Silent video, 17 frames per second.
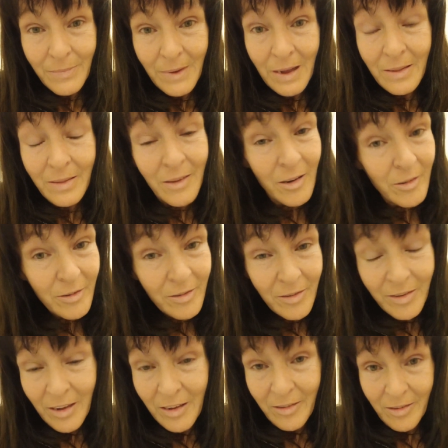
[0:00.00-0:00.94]
and those
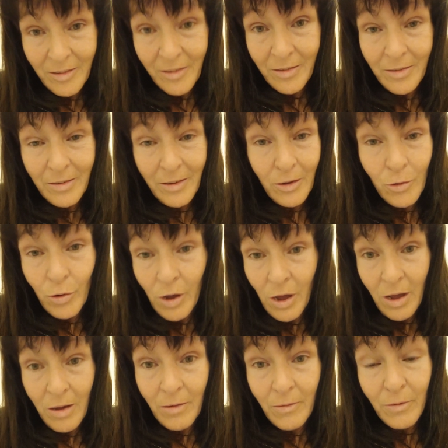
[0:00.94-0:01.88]
senses that you
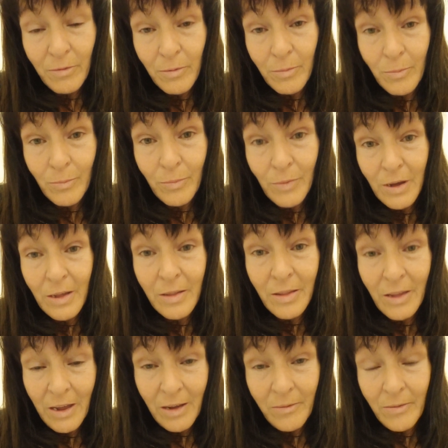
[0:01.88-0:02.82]
have in
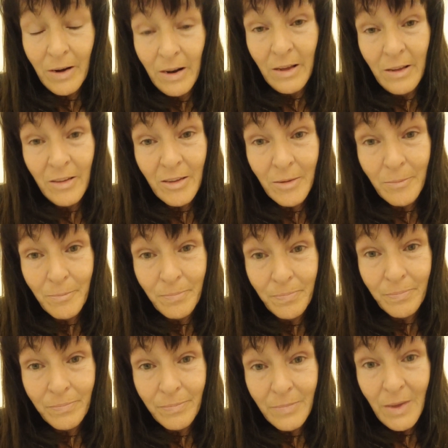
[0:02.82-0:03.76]
the heavenlies
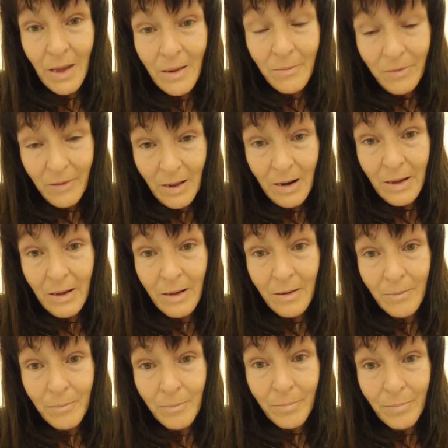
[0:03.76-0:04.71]
and
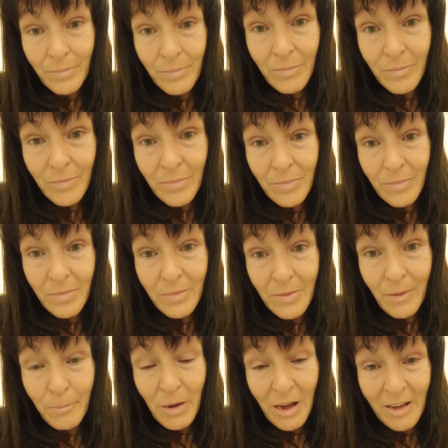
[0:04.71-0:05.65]
feeling
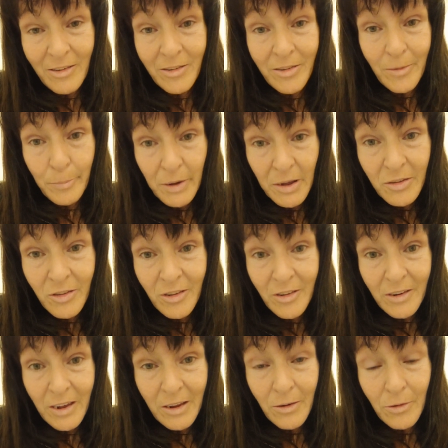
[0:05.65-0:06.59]
the buzz, the pins
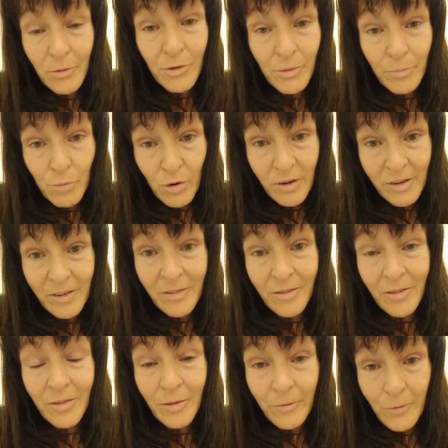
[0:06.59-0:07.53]
and needles, the
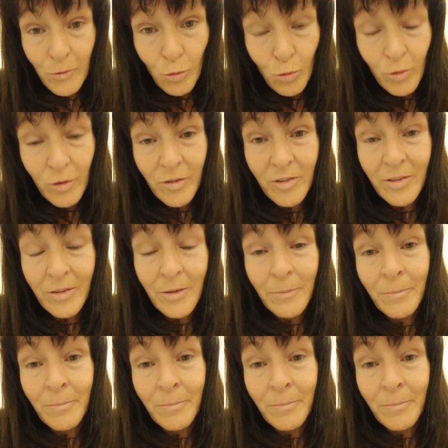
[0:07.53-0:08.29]
presence, the force,